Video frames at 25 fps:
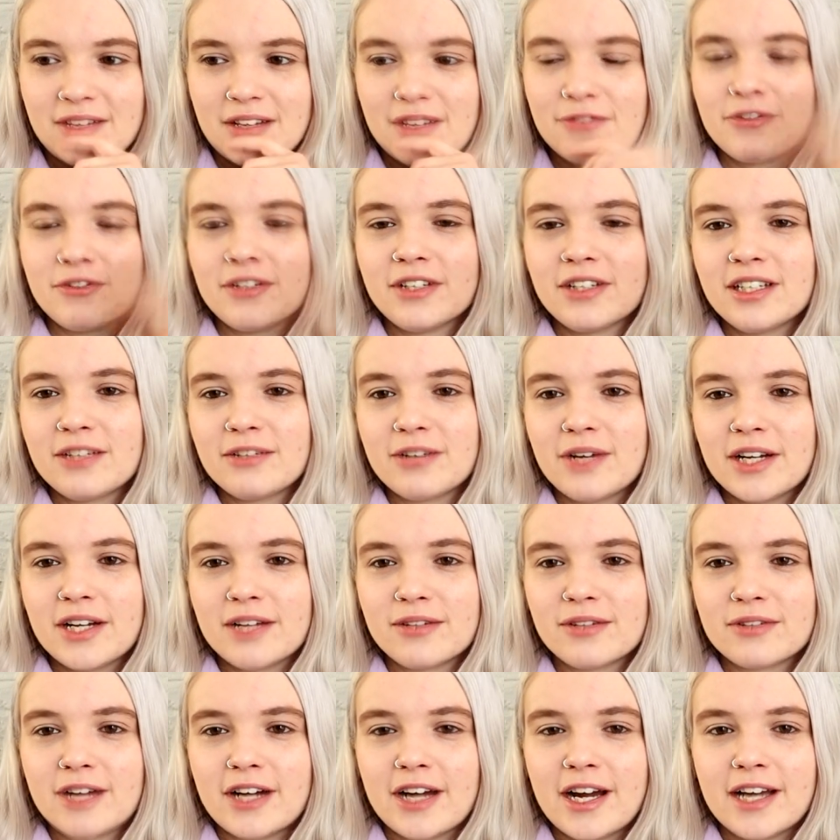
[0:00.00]
I'm feeling quite
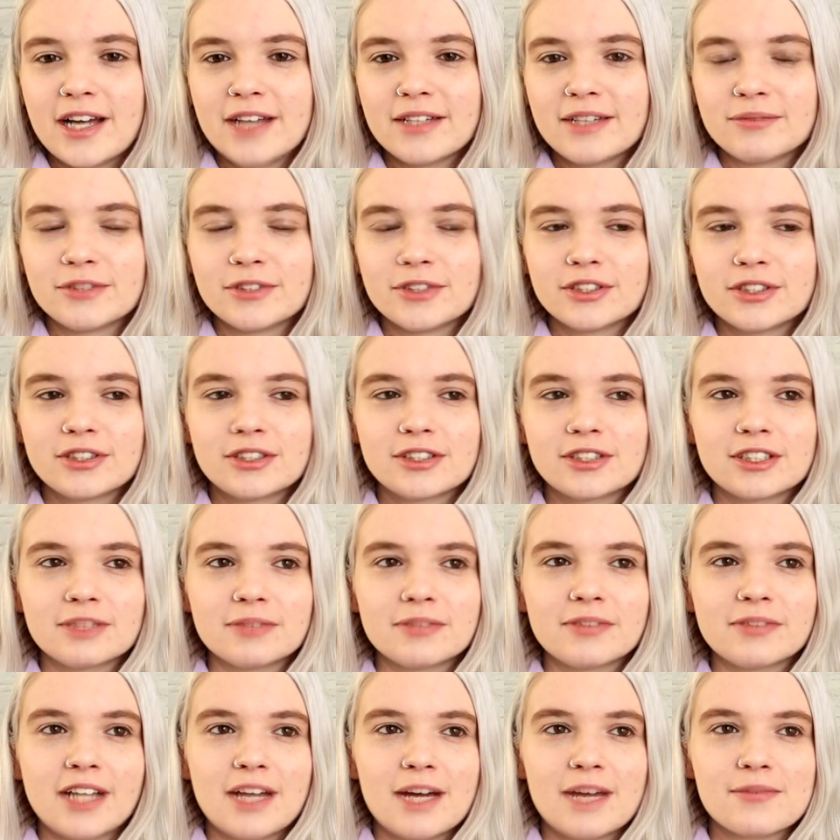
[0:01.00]
all right. I'm just
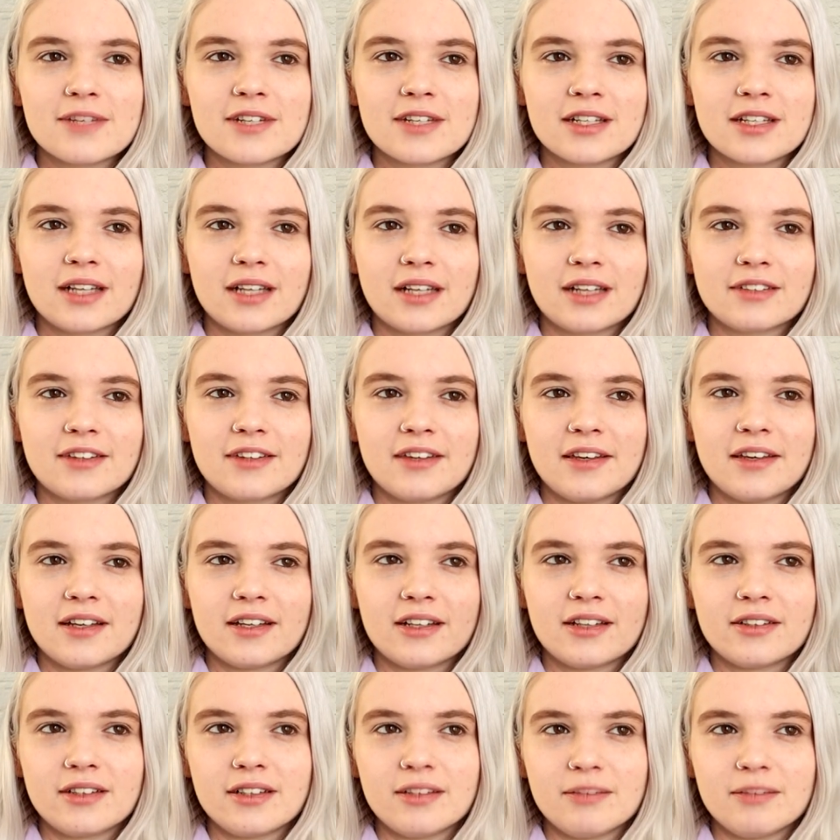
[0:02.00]
sometimes I think I
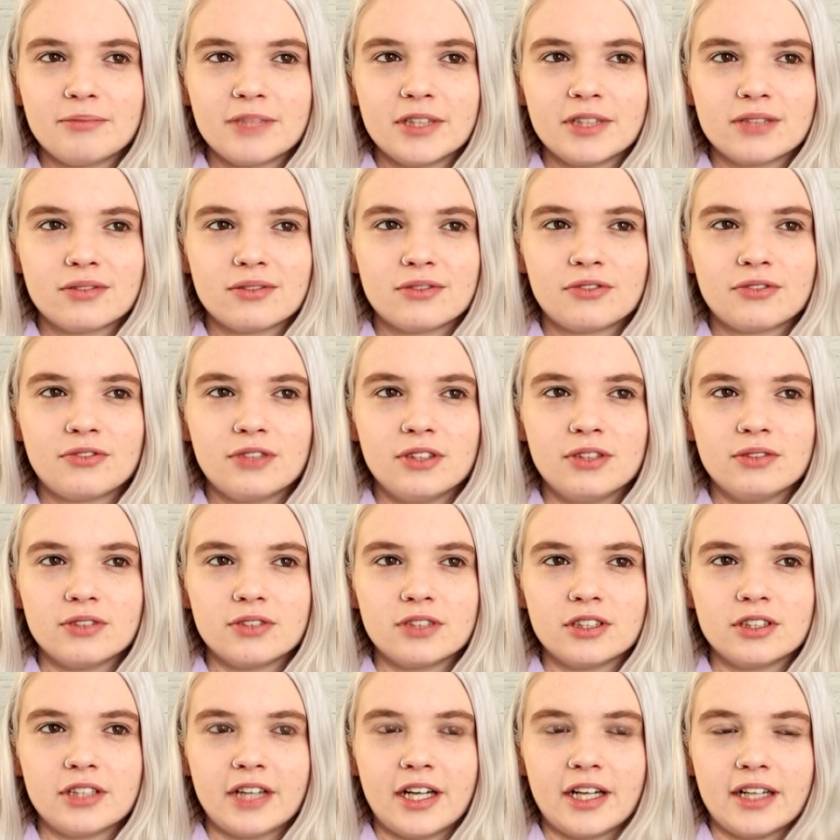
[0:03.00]
got a bit of a
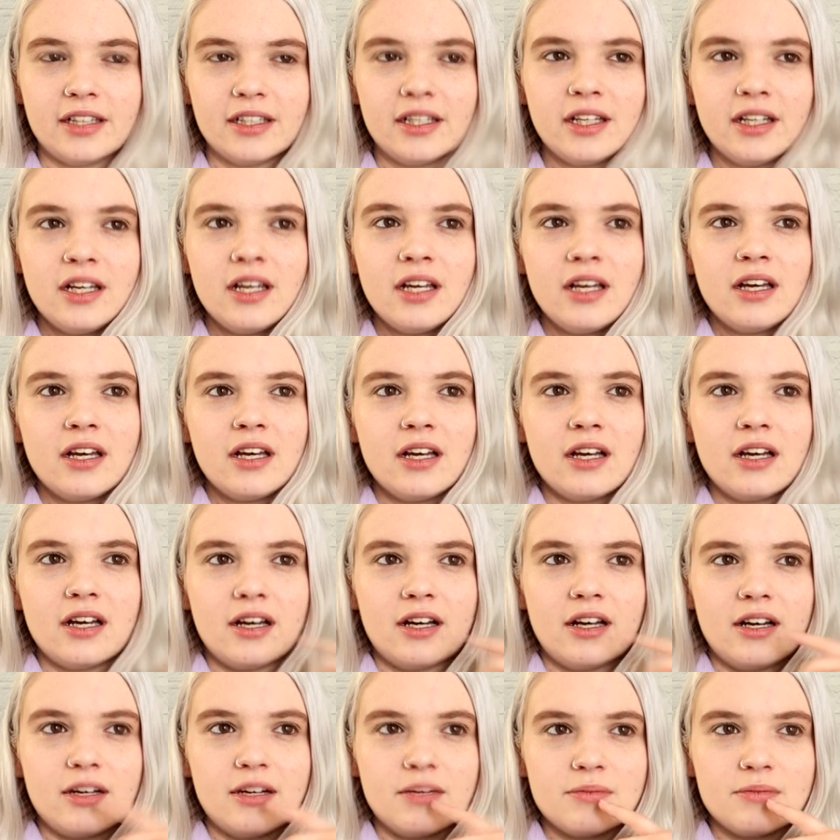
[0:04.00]
fever
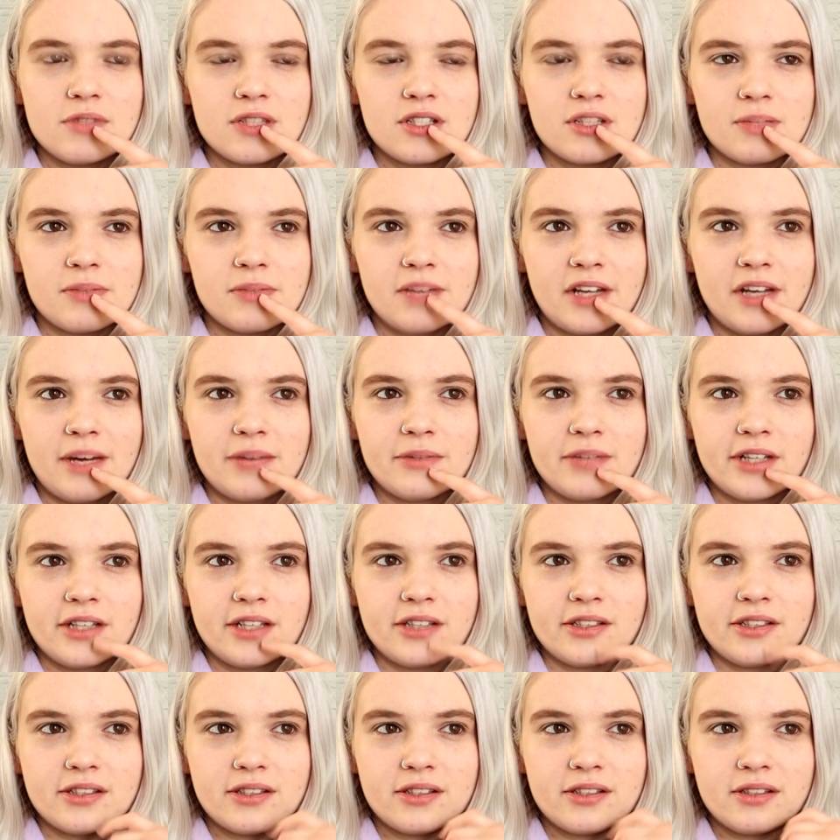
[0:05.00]
and sometimes
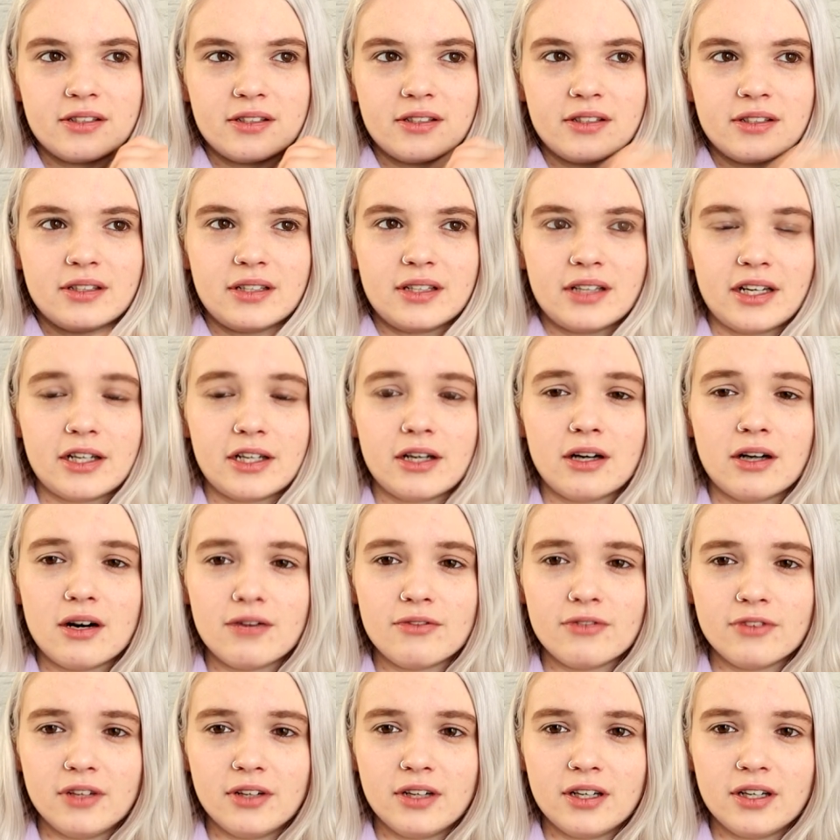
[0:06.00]
I
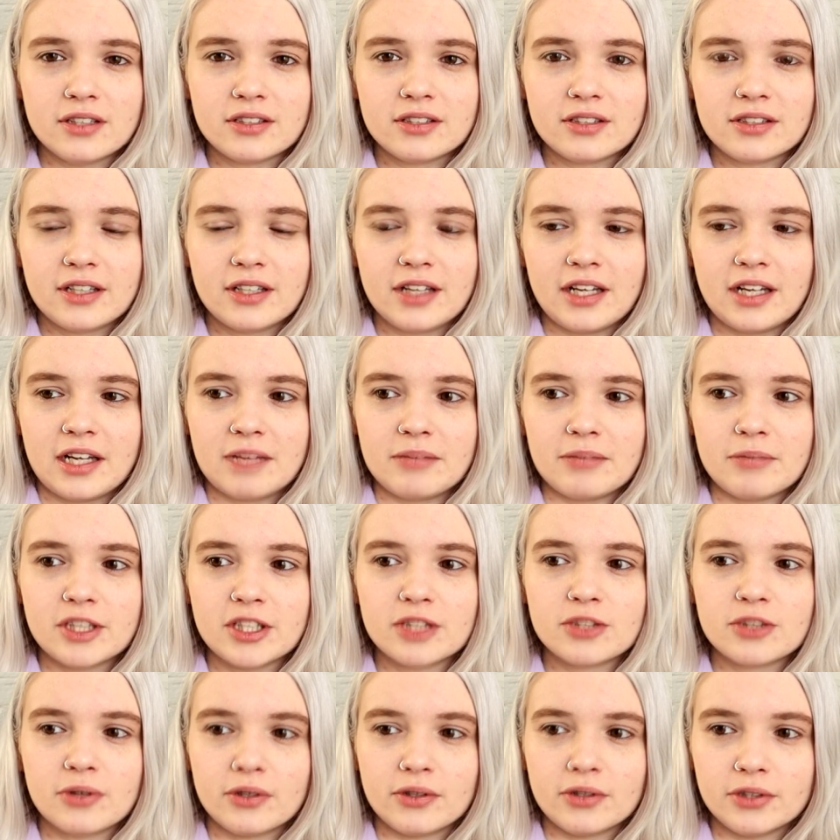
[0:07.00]
cough a lot and my
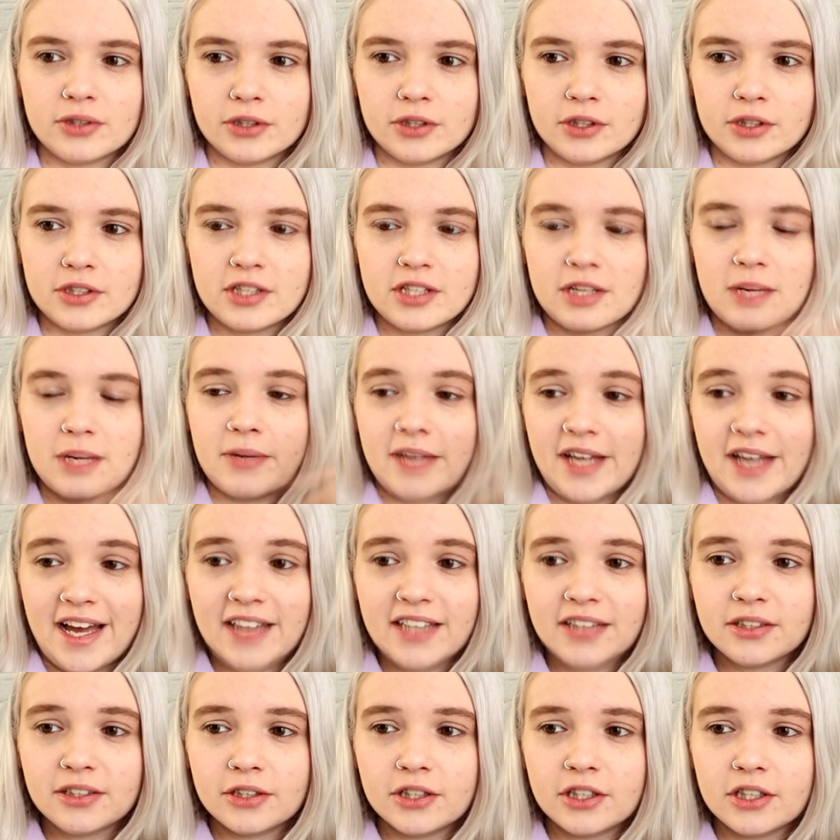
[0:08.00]
throat hurts and my
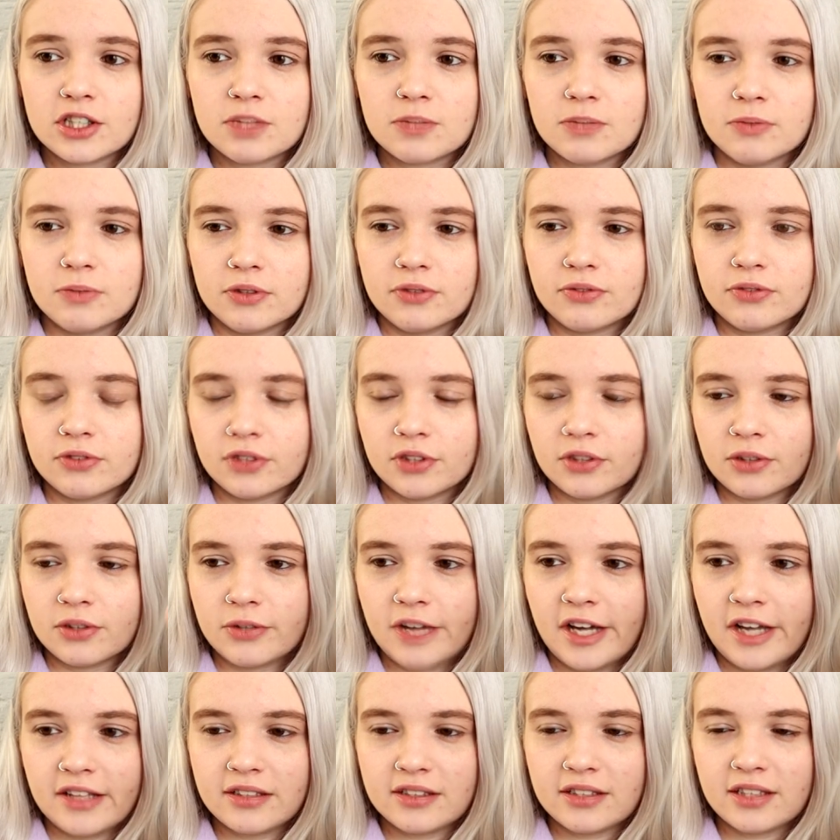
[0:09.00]
head hurts, but for the
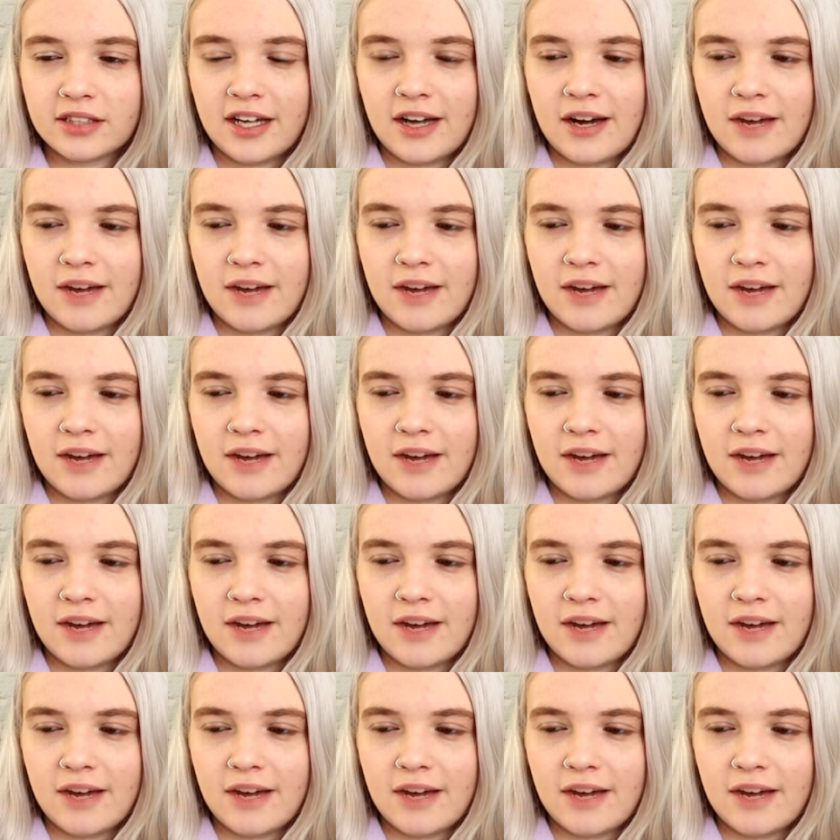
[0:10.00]
rest,